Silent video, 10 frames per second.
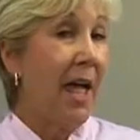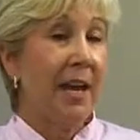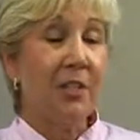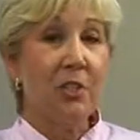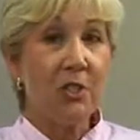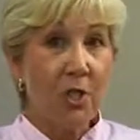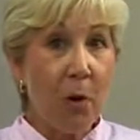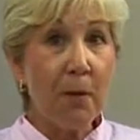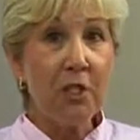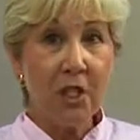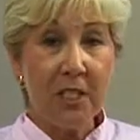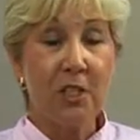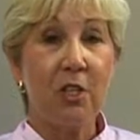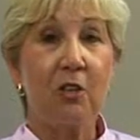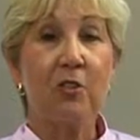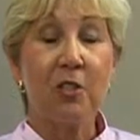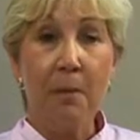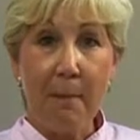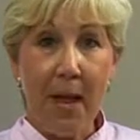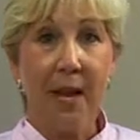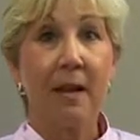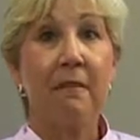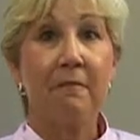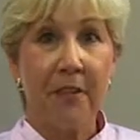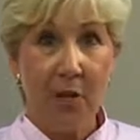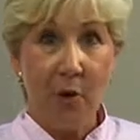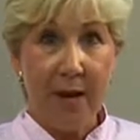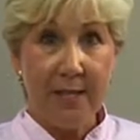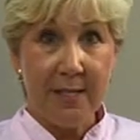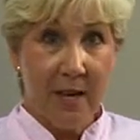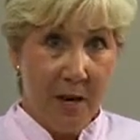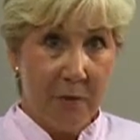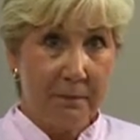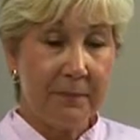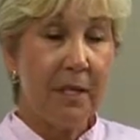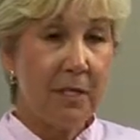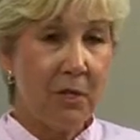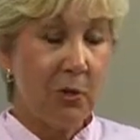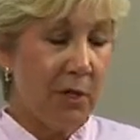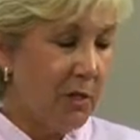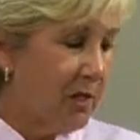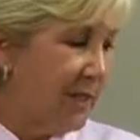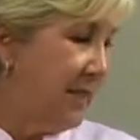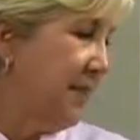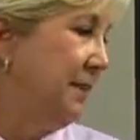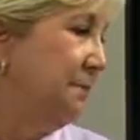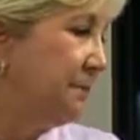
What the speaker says: and it's so much easier to make vinaigrettes at home. So here's the ticket.